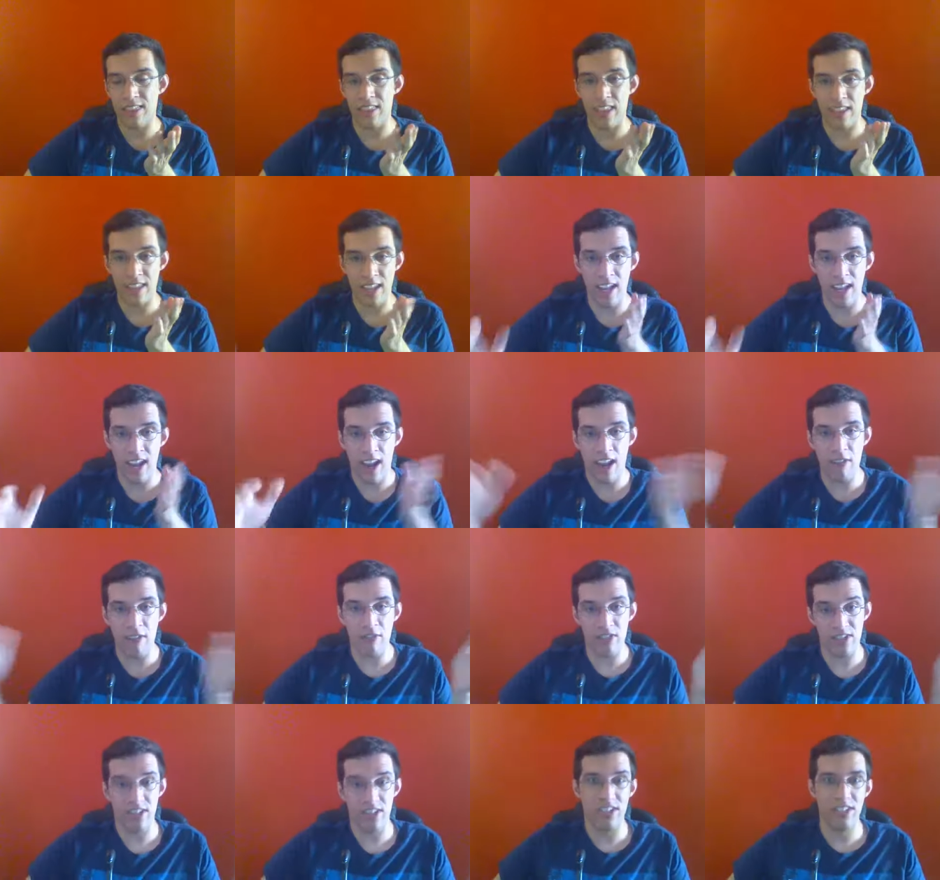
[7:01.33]
that they have
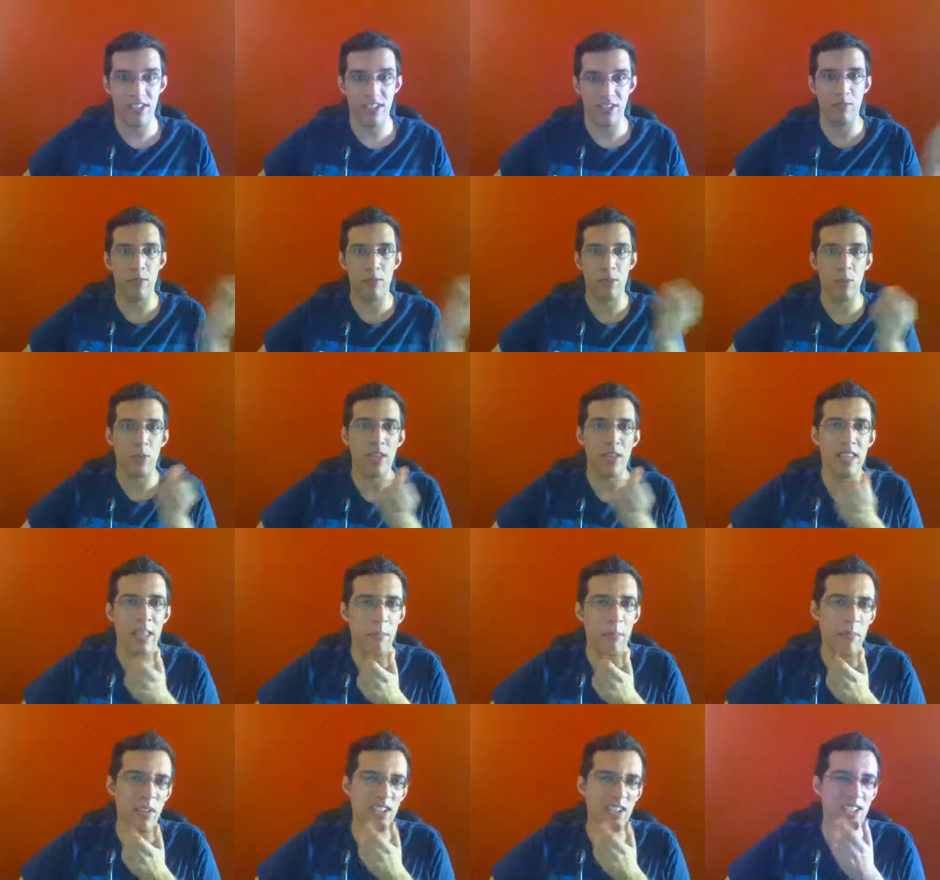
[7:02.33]
a distance between
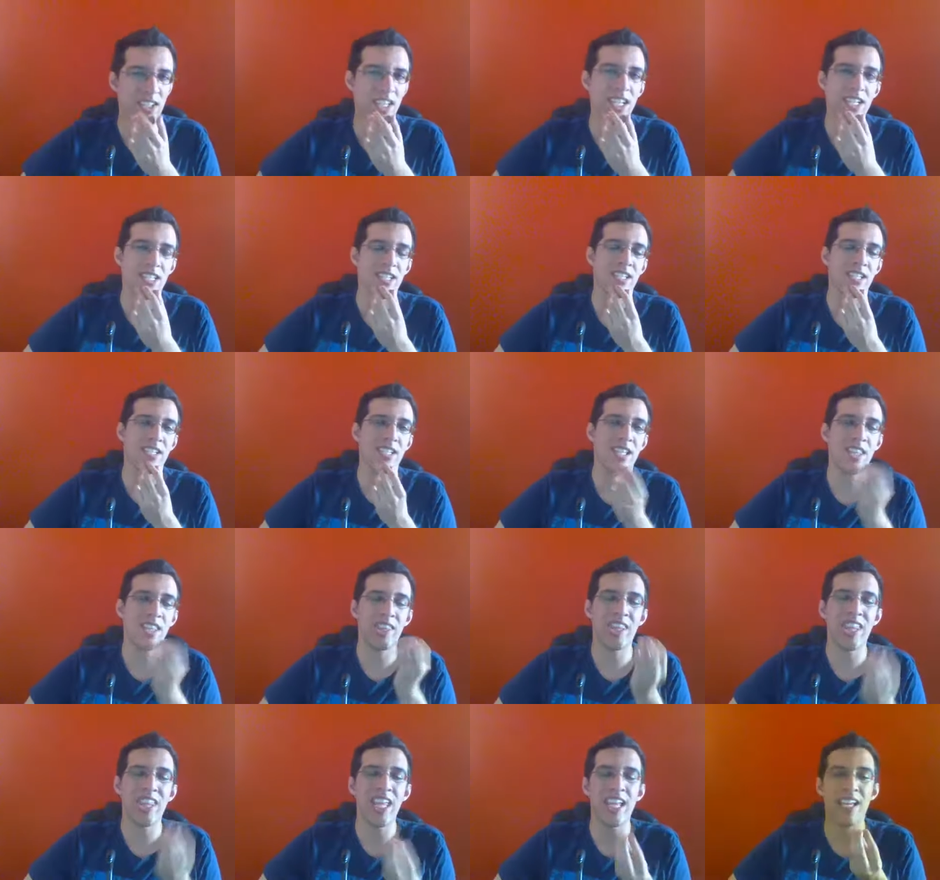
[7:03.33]
them, but Jesus, to
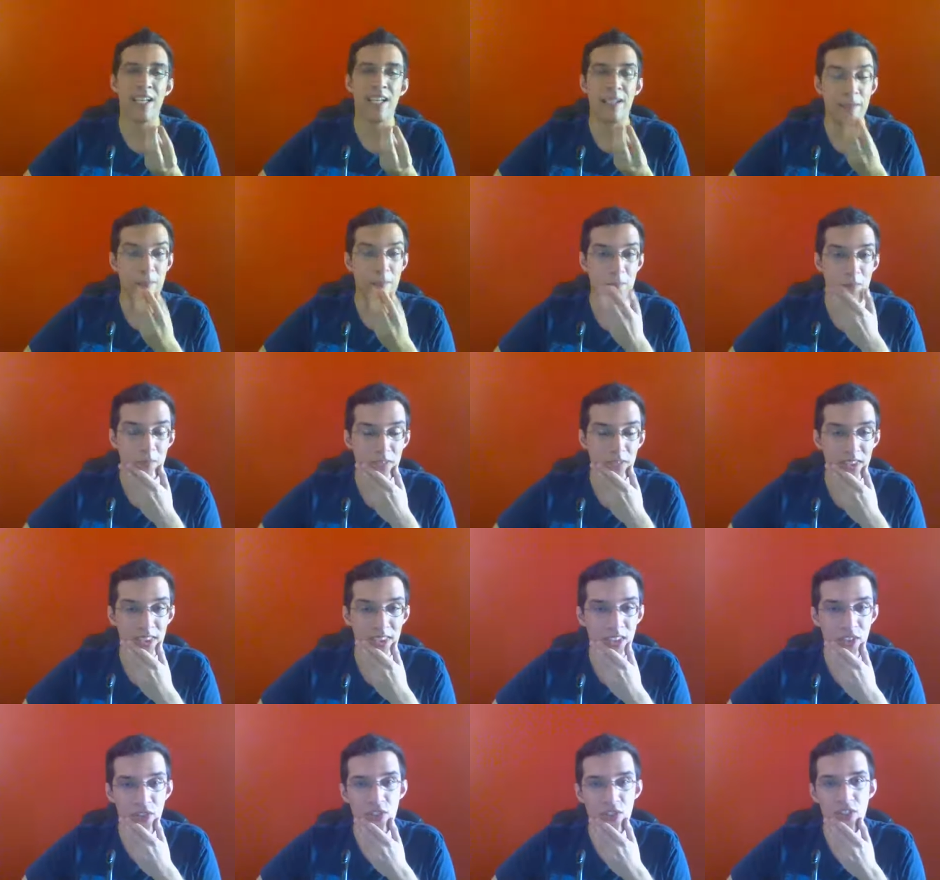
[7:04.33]
think,
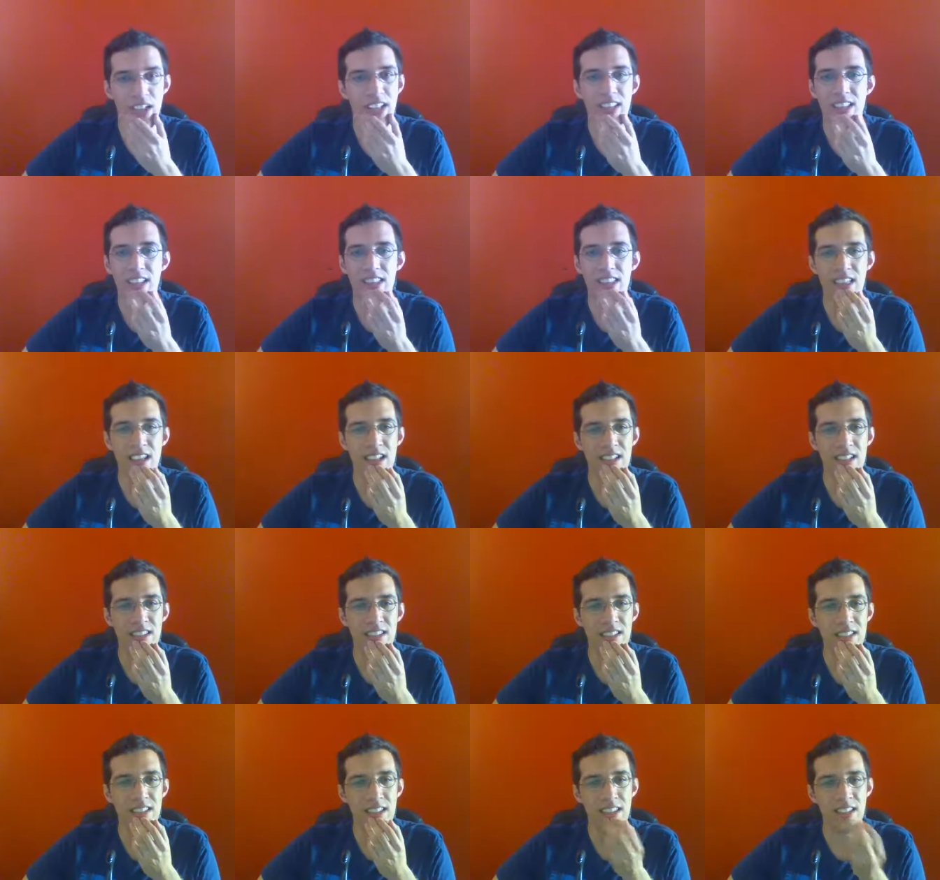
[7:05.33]
to think that they,
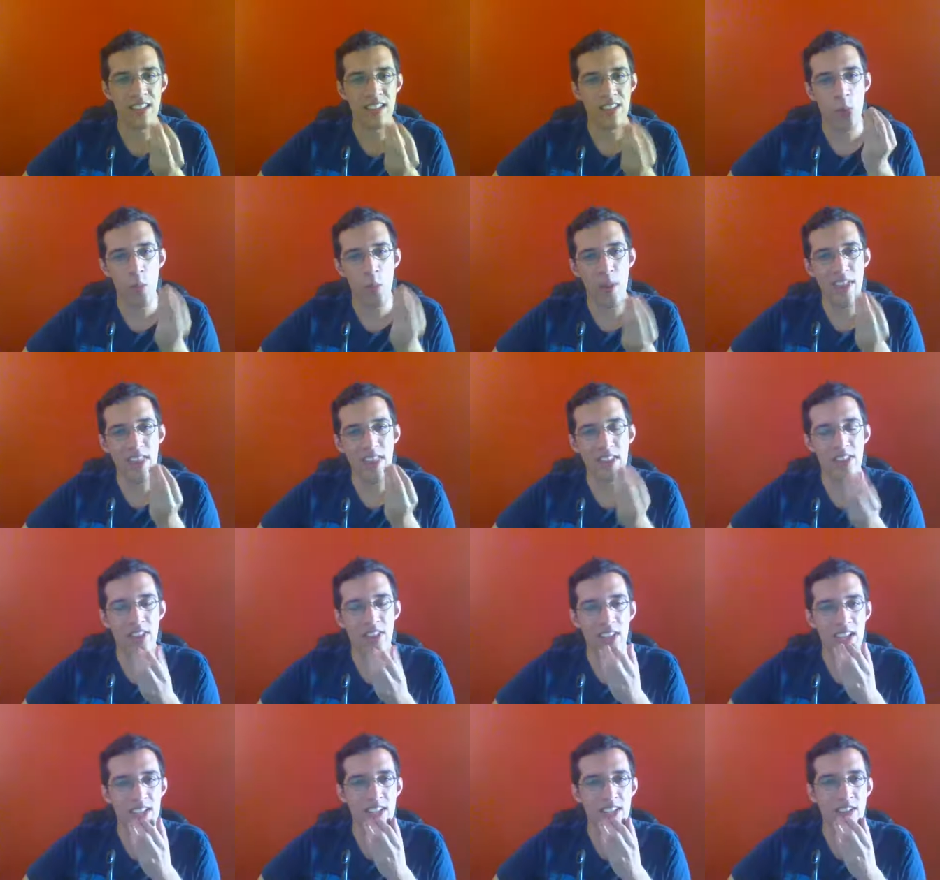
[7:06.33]
the, the way that
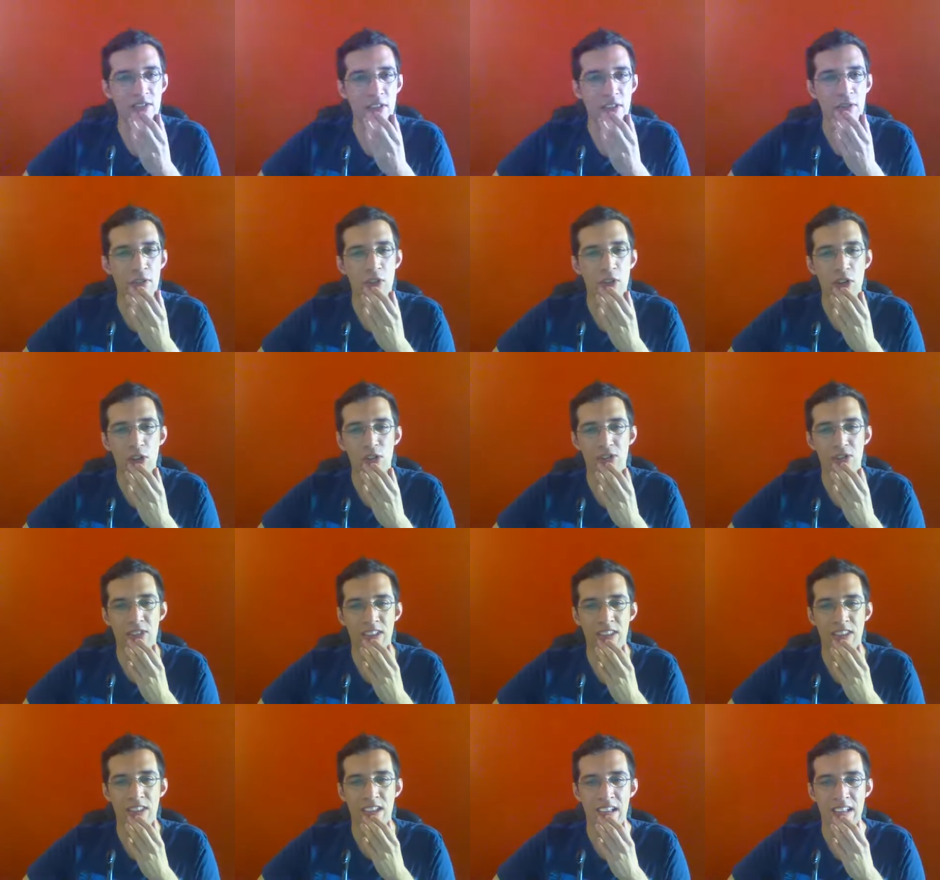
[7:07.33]
things have evolved
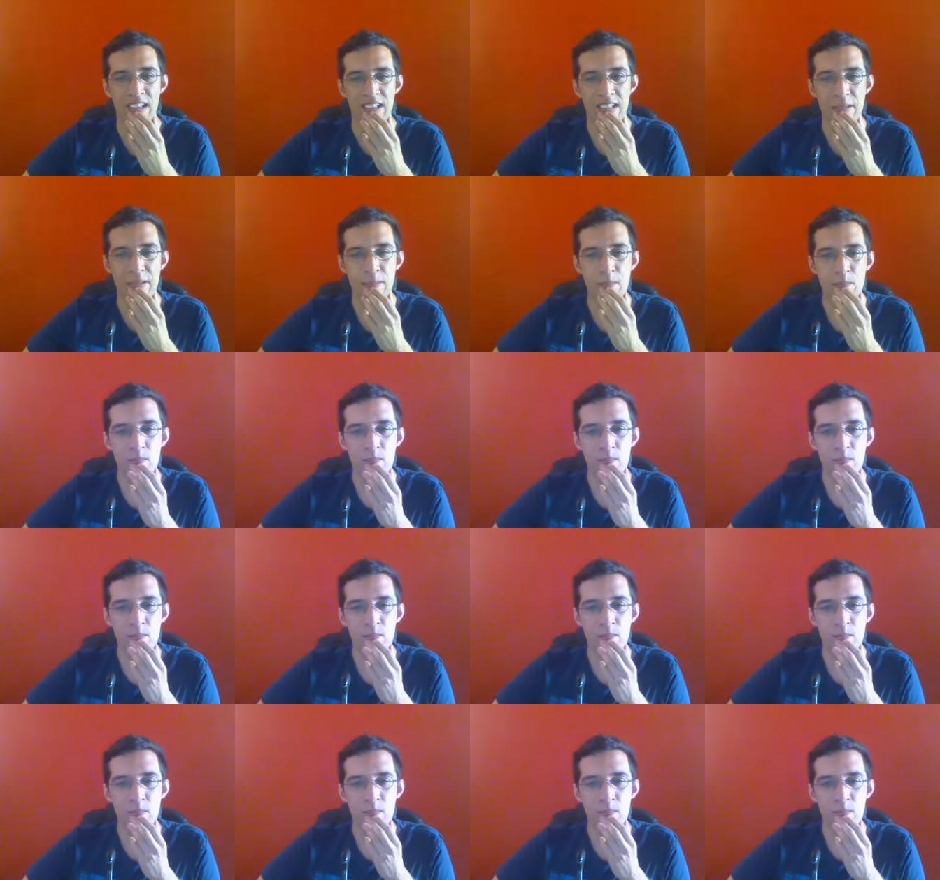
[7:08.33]
in this.